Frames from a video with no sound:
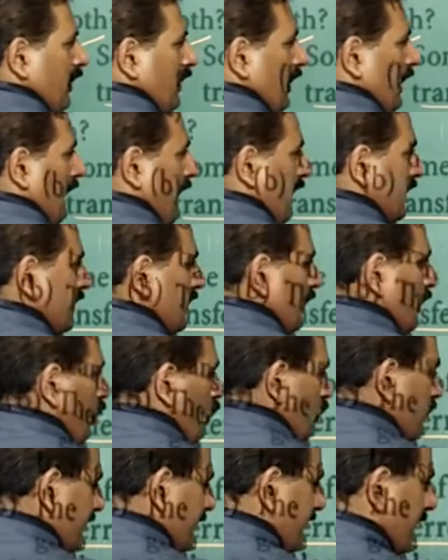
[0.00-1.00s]
glass rod
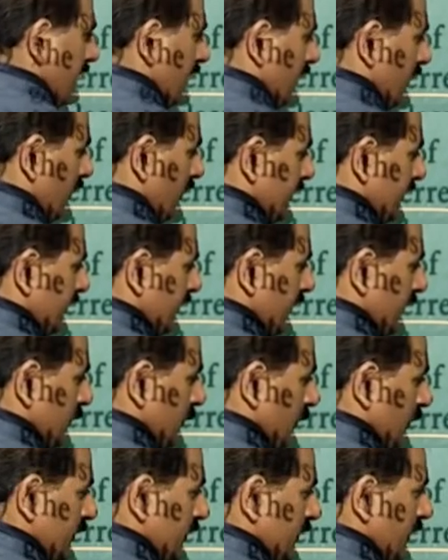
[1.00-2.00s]
loses electrons, gets
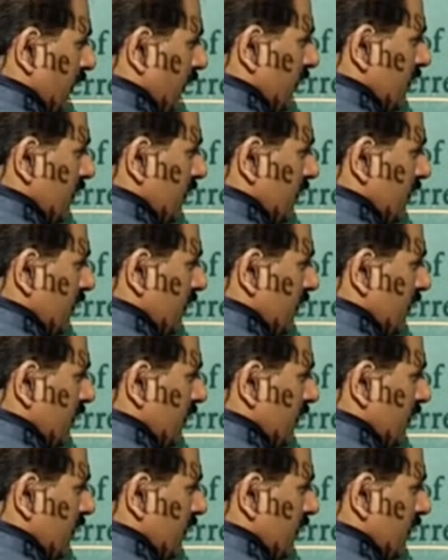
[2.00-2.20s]
positive